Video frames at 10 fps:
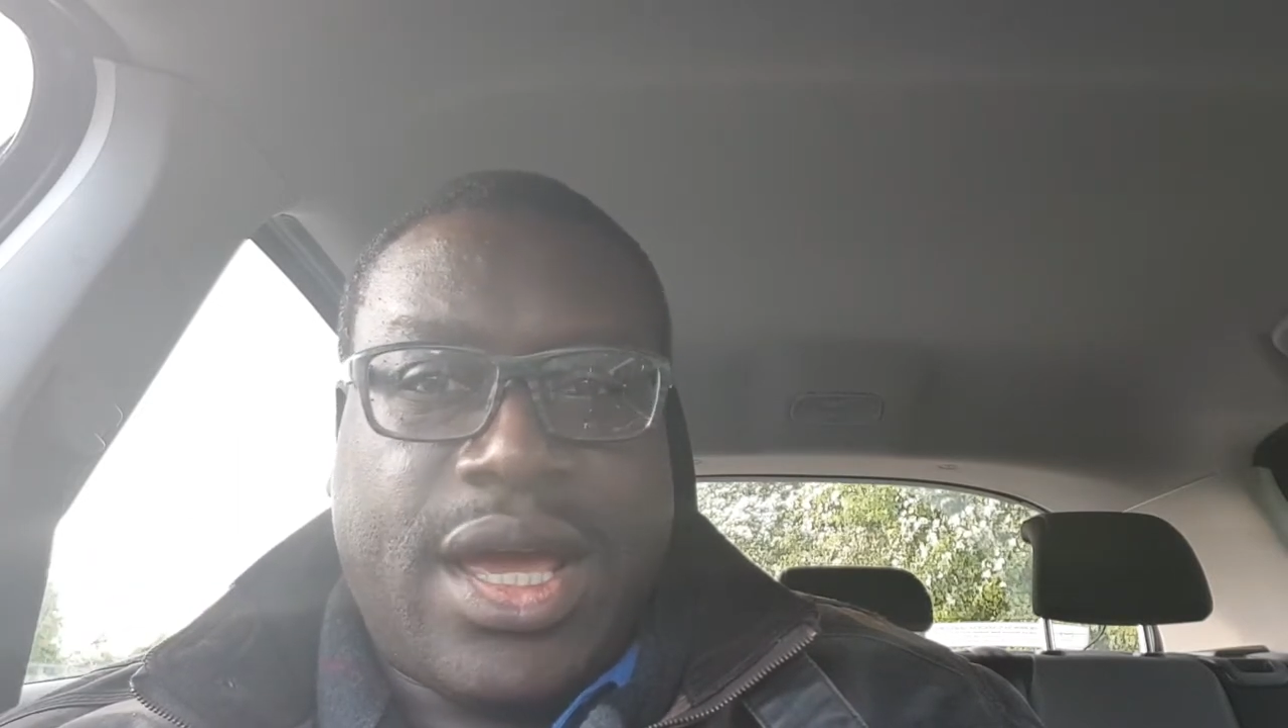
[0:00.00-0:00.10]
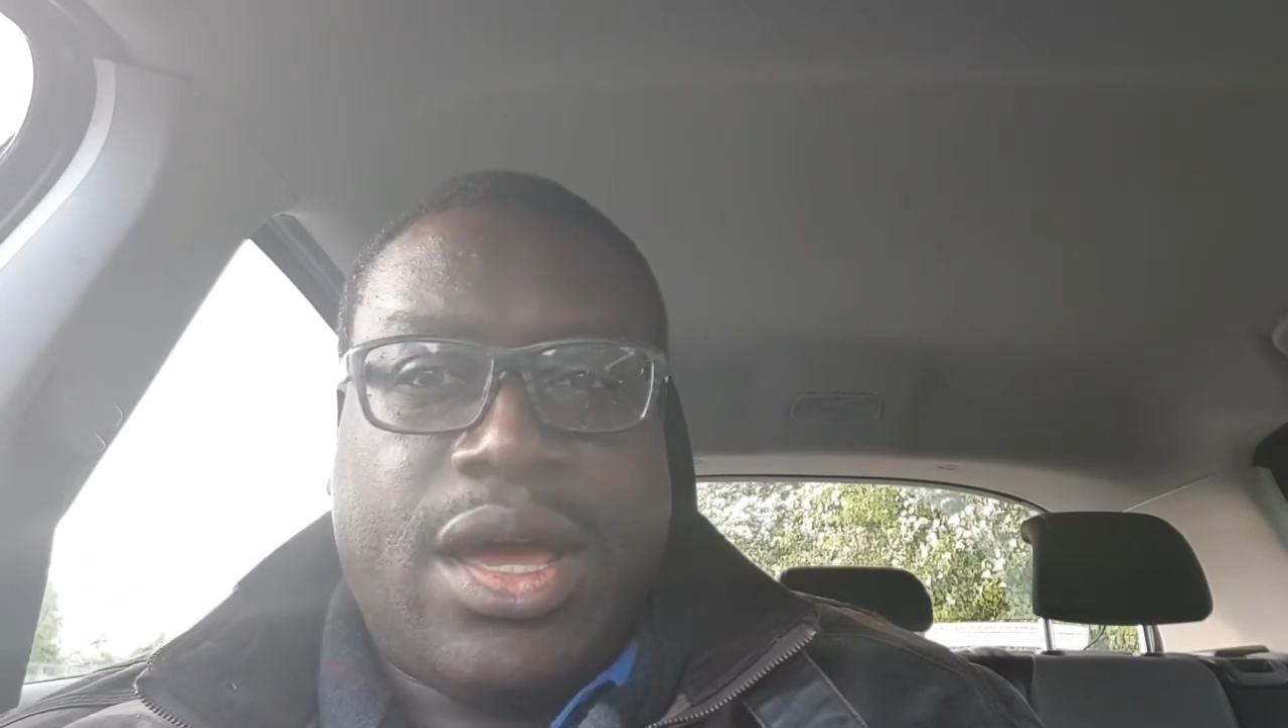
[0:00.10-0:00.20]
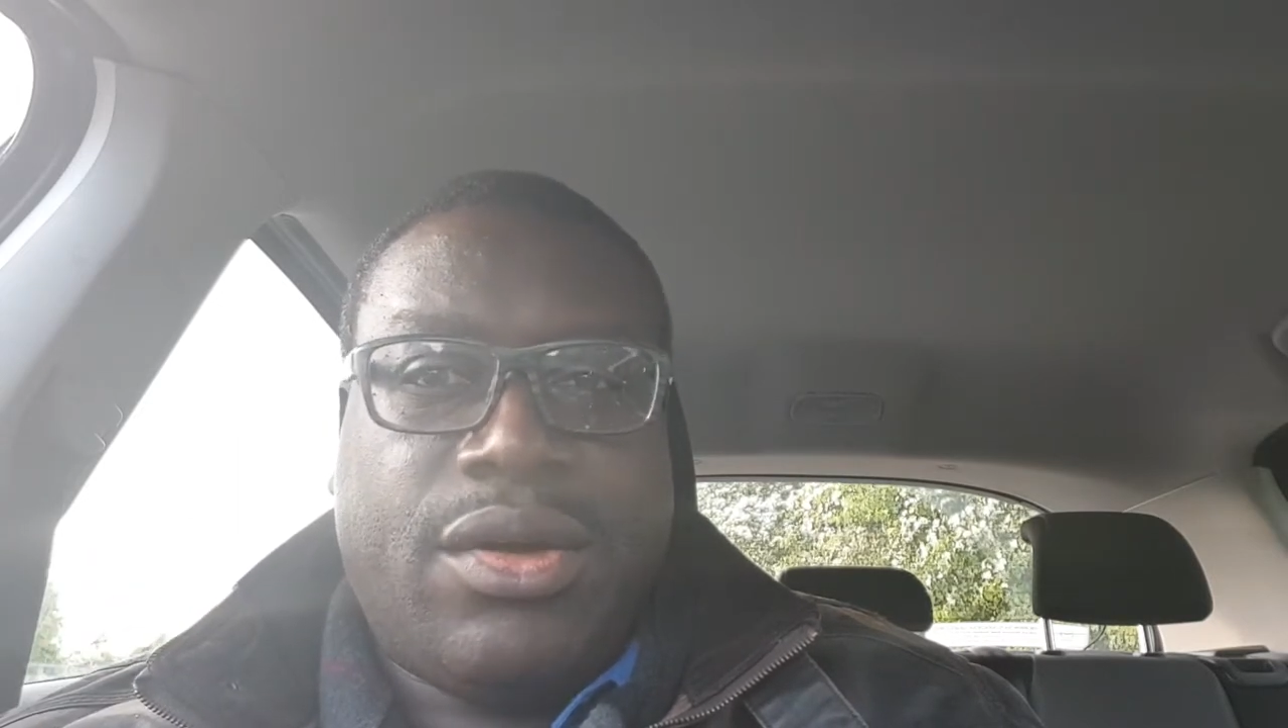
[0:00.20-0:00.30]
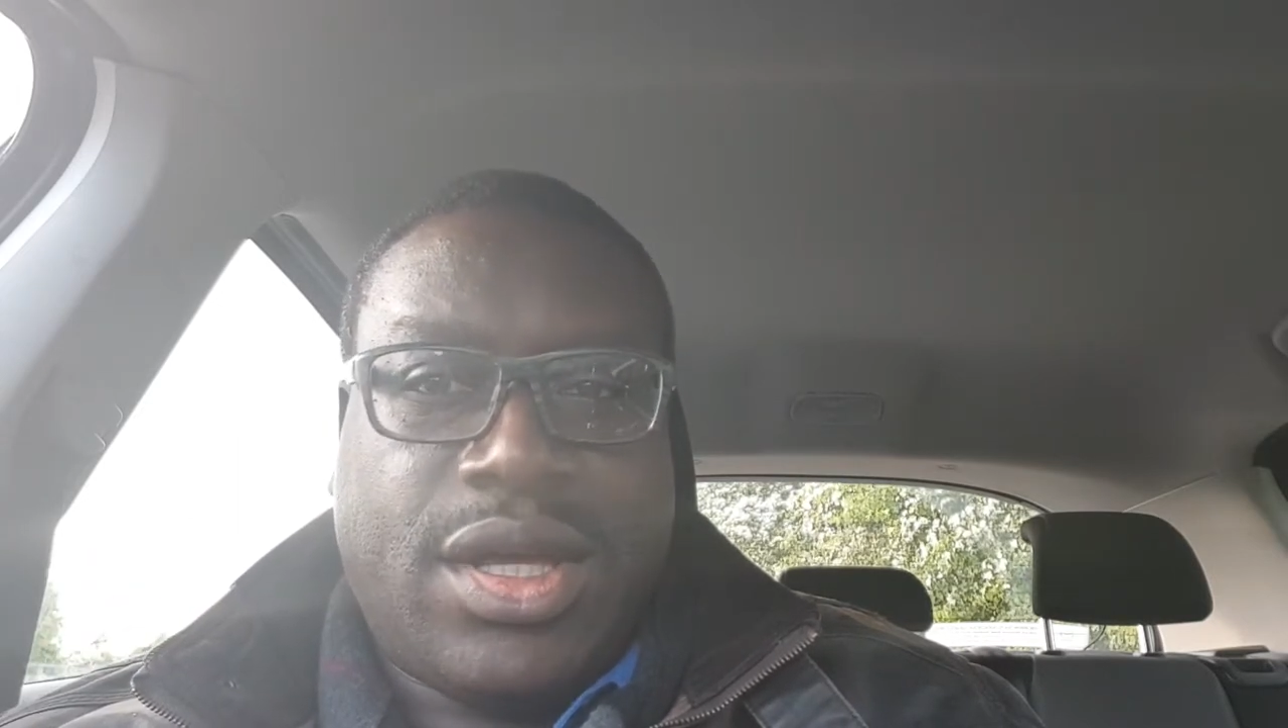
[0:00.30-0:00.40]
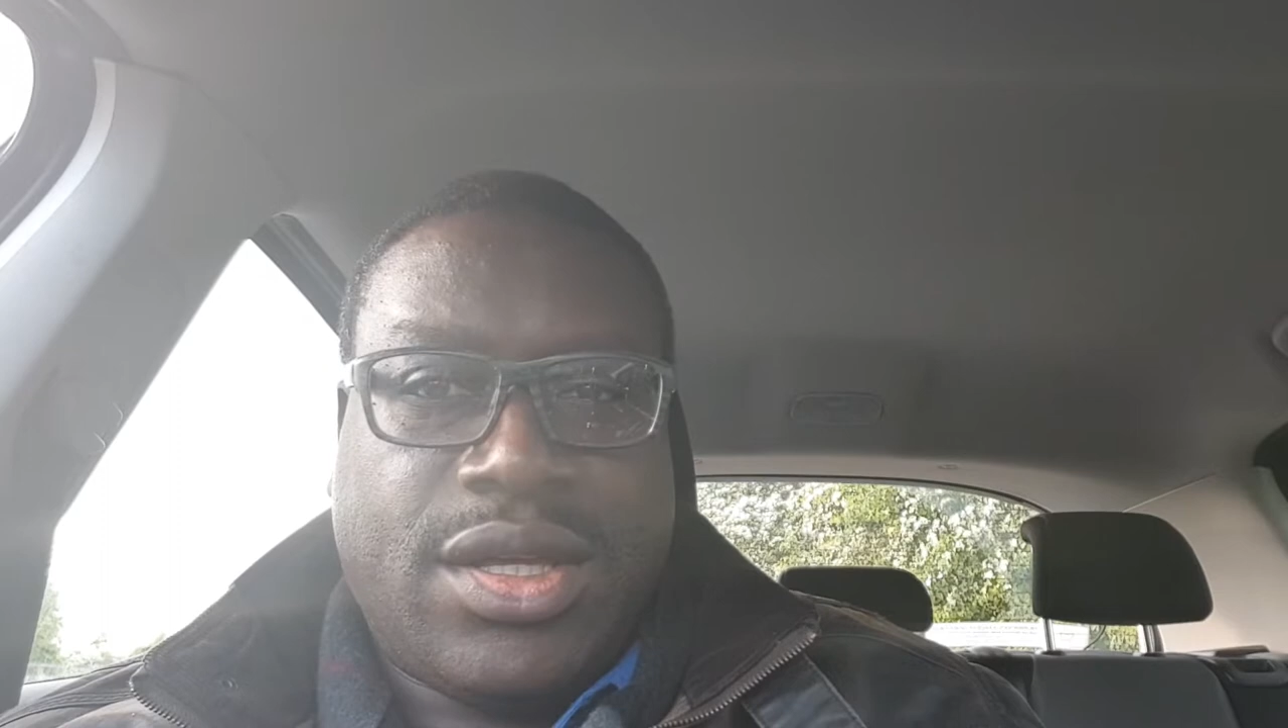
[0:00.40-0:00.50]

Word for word: our